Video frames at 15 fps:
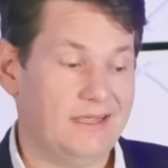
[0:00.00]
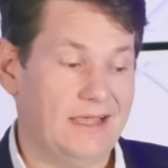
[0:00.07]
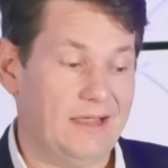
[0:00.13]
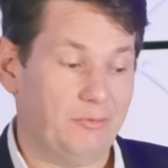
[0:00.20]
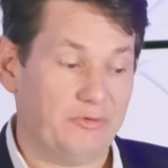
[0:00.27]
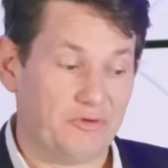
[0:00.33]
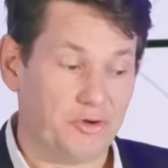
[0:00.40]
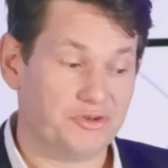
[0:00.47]
And
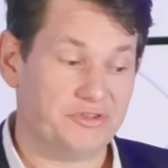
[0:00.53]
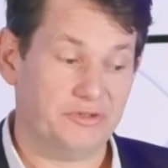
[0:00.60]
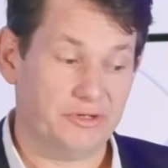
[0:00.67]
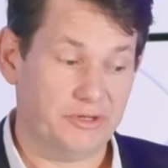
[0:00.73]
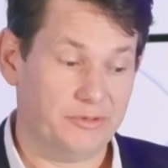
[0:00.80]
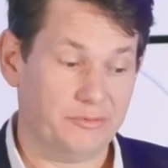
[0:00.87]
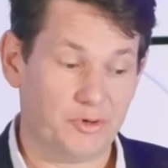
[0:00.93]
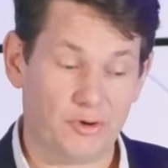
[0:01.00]
we've got to
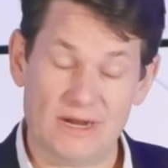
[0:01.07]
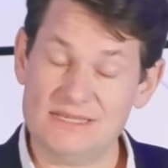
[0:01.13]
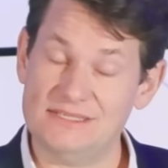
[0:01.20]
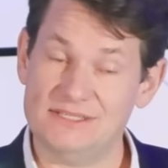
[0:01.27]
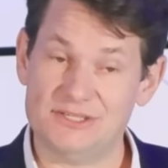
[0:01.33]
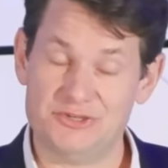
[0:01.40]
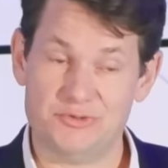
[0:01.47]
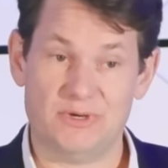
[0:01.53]
the crazy
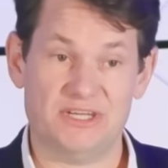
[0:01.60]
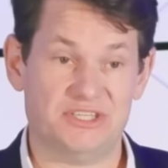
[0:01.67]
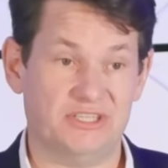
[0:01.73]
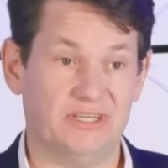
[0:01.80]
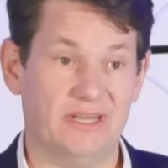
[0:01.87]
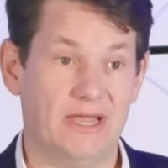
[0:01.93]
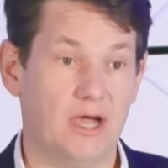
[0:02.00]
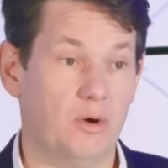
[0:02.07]
situation
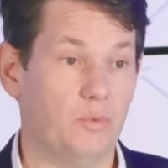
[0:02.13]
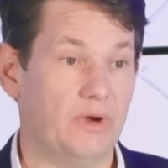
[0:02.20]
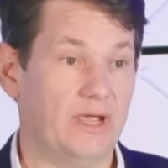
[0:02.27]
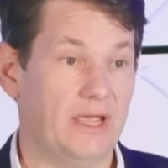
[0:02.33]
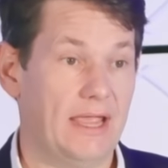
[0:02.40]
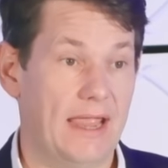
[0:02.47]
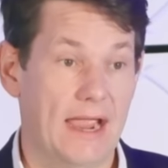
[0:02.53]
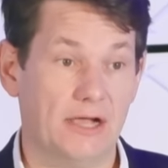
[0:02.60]
now
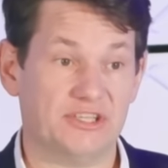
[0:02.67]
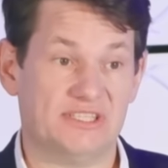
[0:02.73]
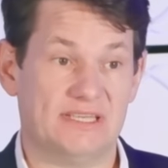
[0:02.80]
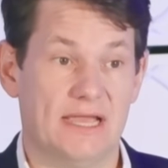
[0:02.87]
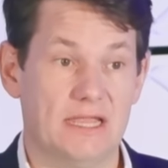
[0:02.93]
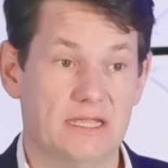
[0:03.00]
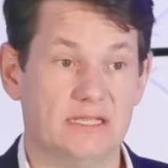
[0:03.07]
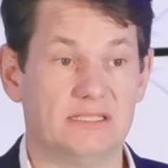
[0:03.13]
where our
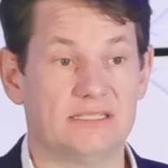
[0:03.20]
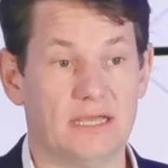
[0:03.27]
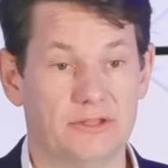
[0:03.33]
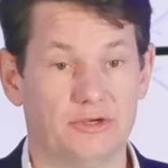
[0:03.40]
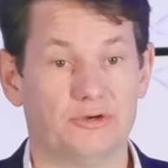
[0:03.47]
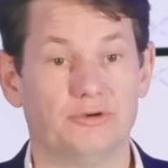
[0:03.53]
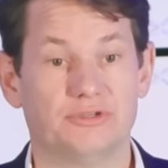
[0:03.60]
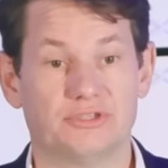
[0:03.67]
stake in
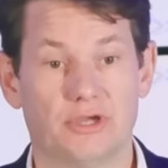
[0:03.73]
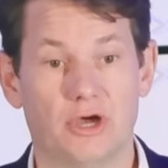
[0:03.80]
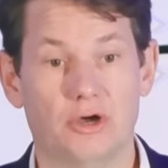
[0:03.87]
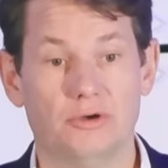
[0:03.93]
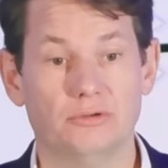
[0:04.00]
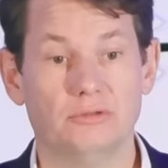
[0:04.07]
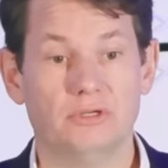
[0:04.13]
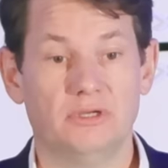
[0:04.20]
Southern Cross
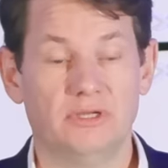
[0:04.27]
Gold